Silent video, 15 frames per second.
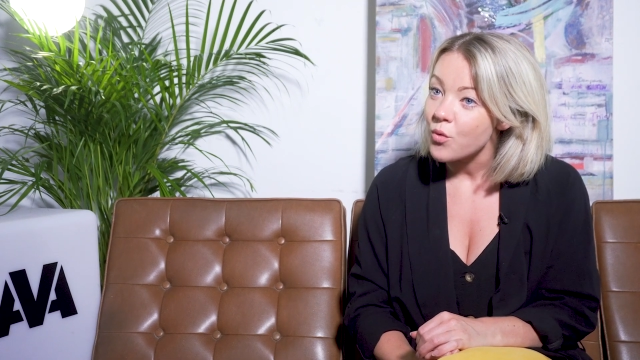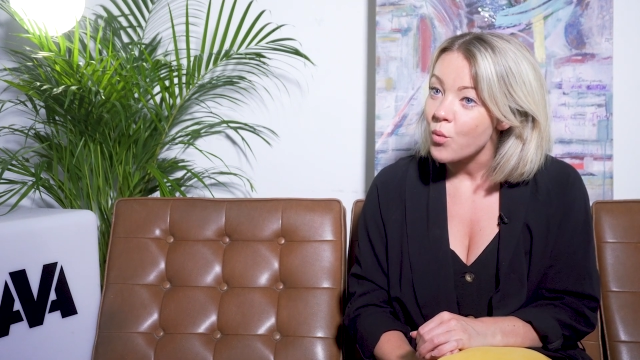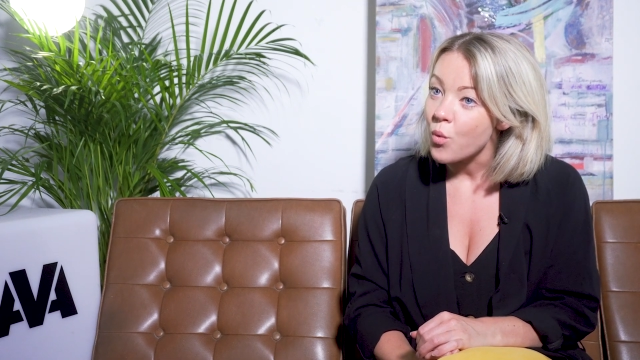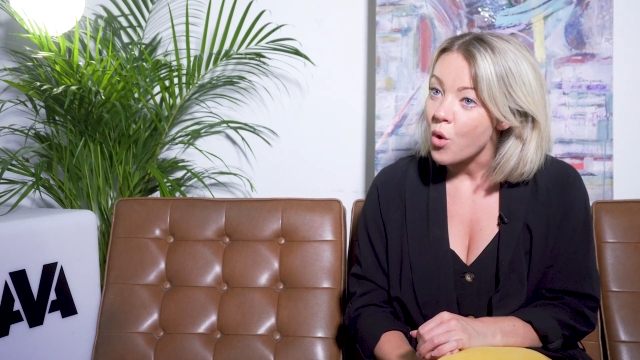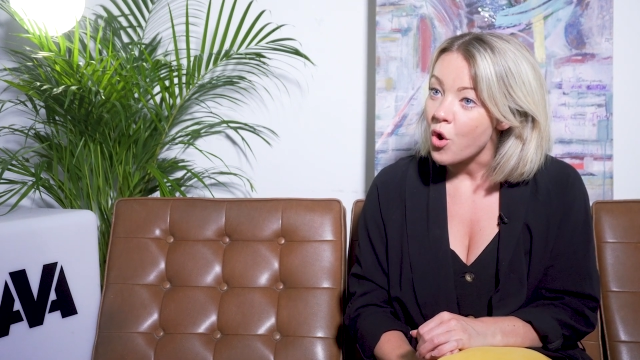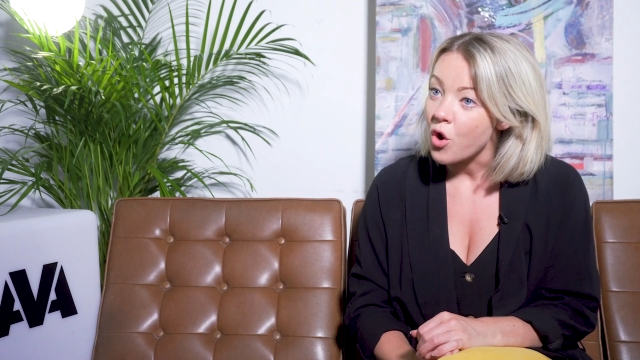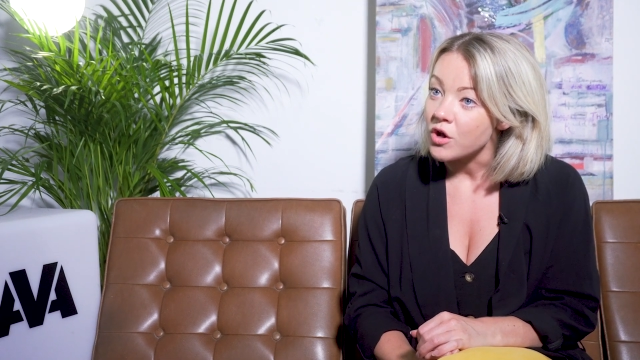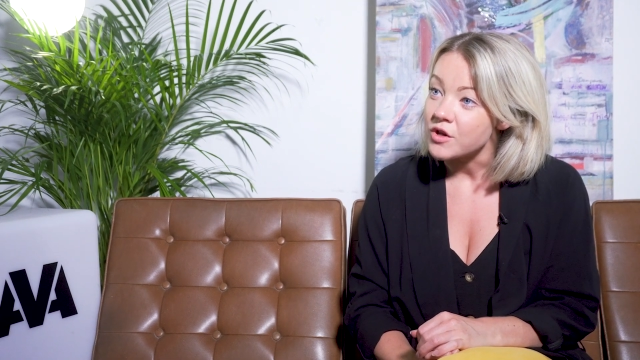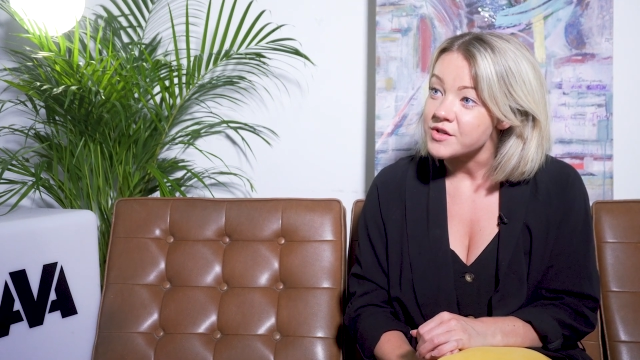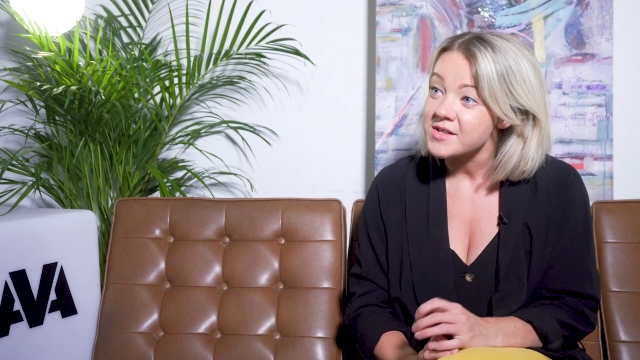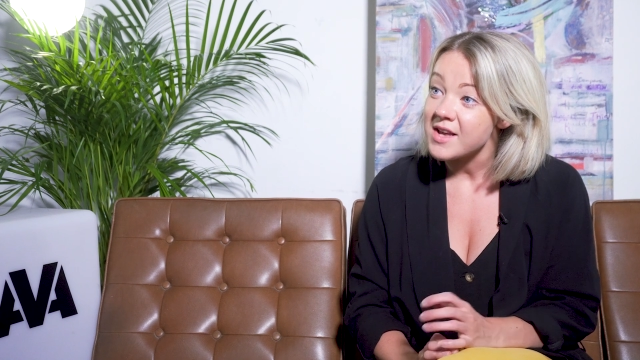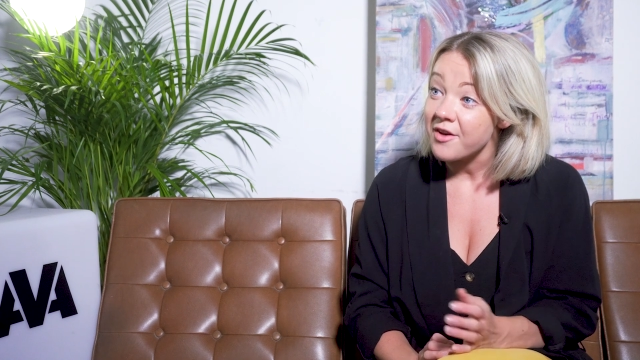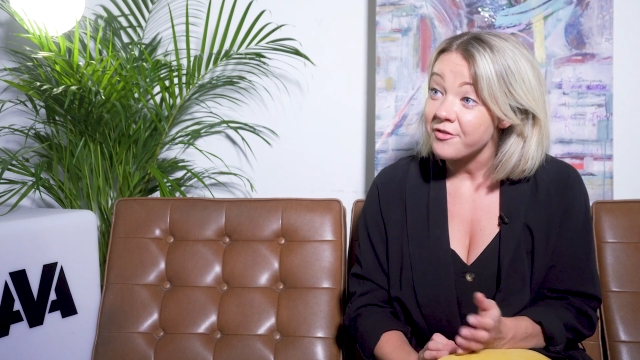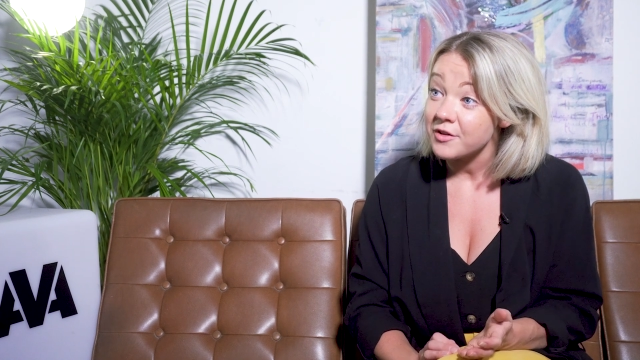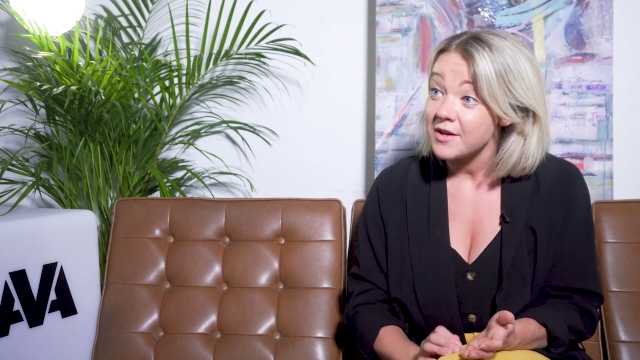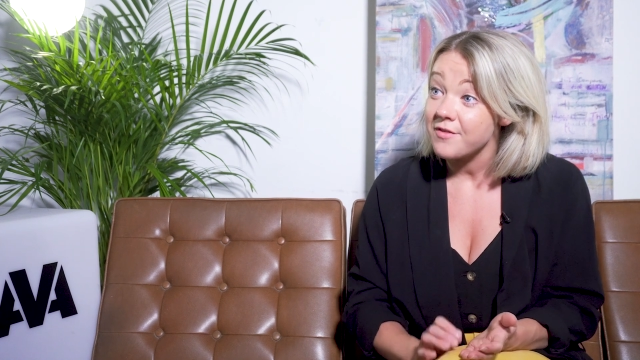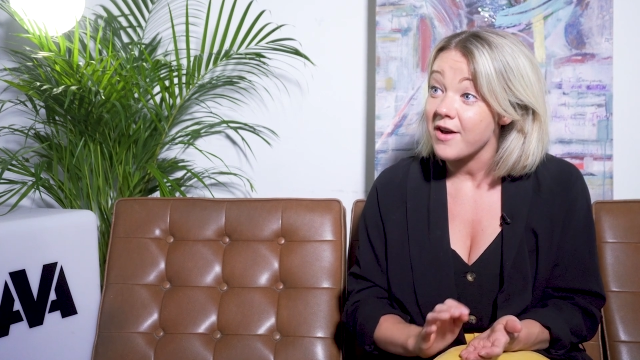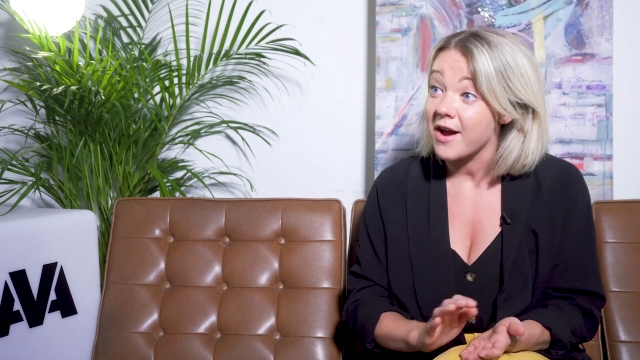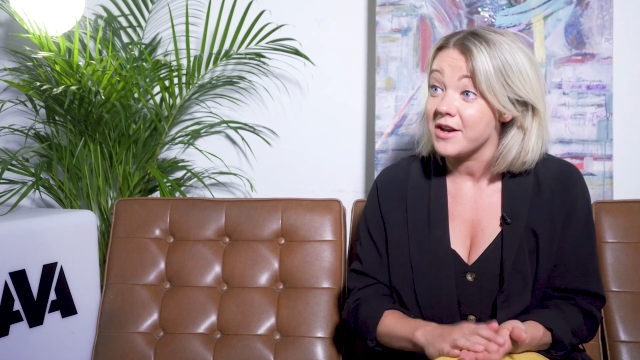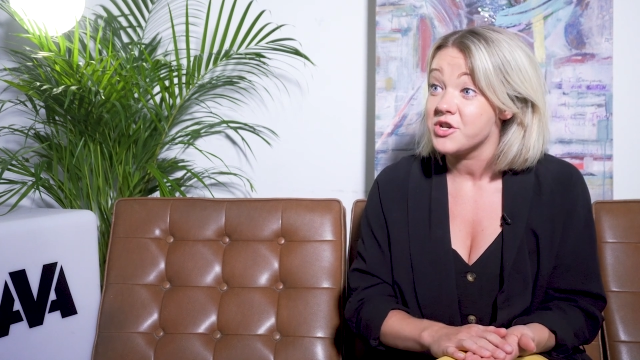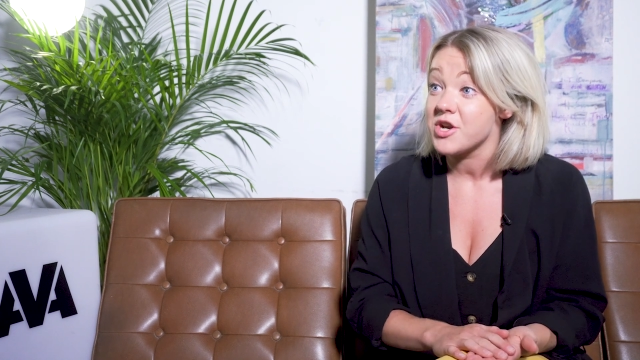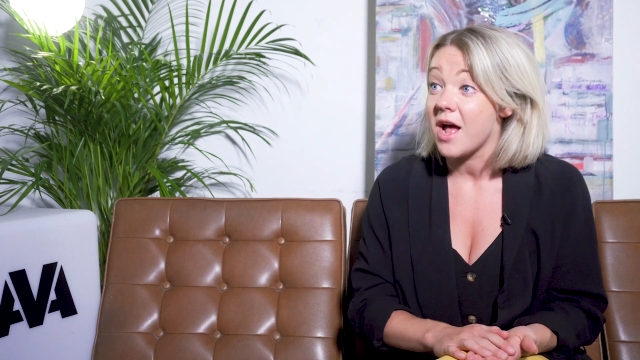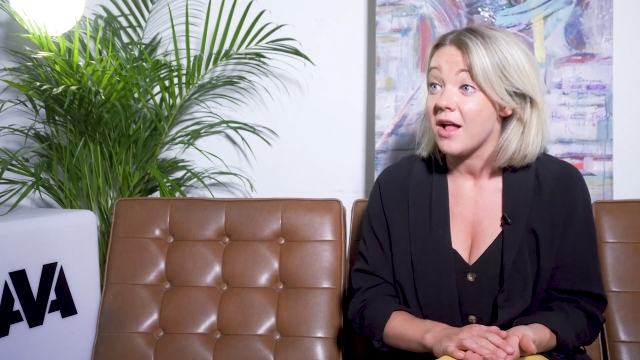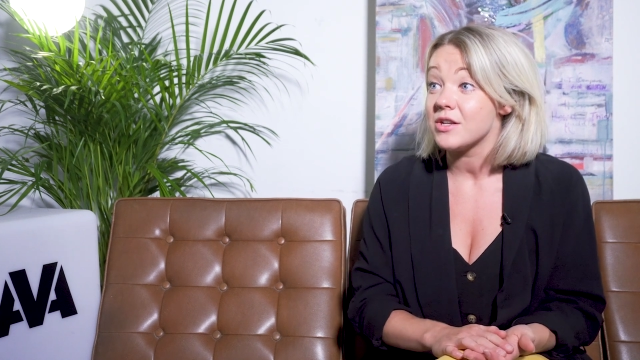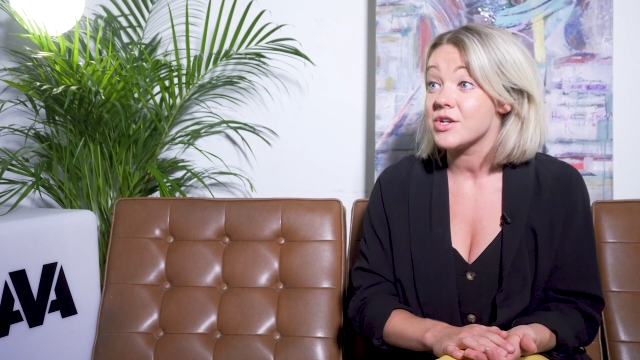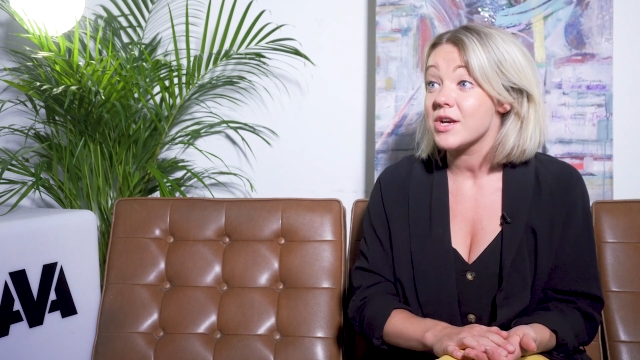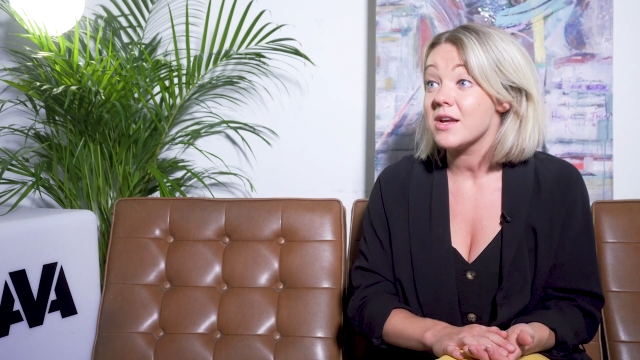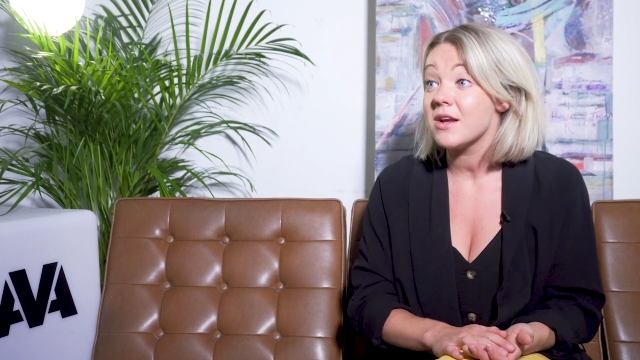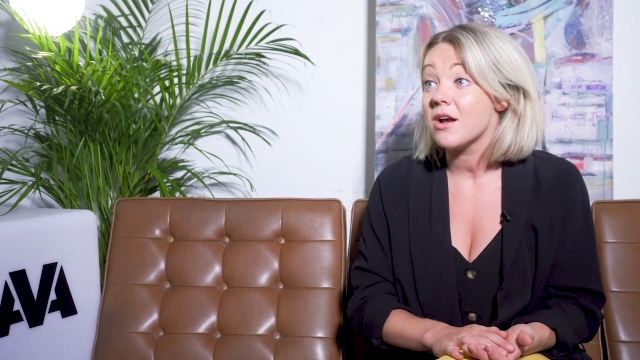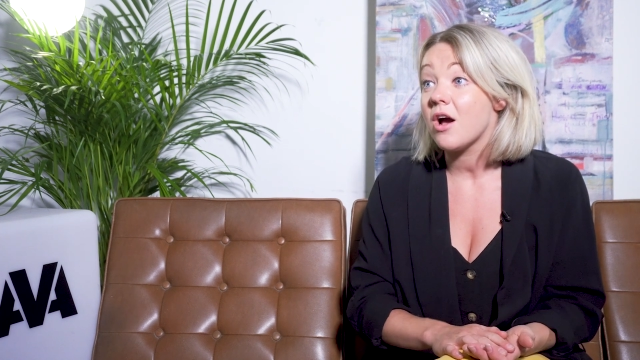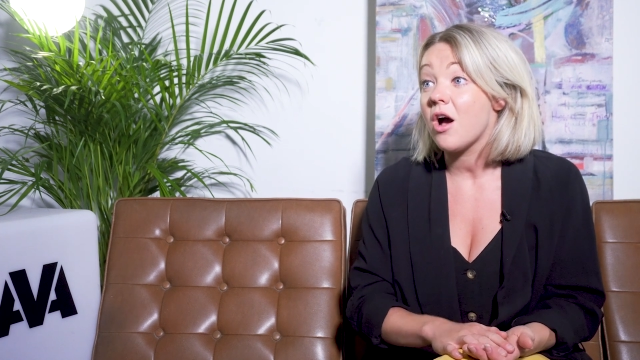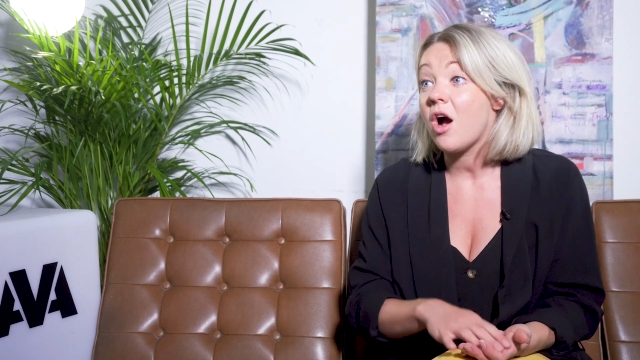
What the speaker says: was definitely very challenging.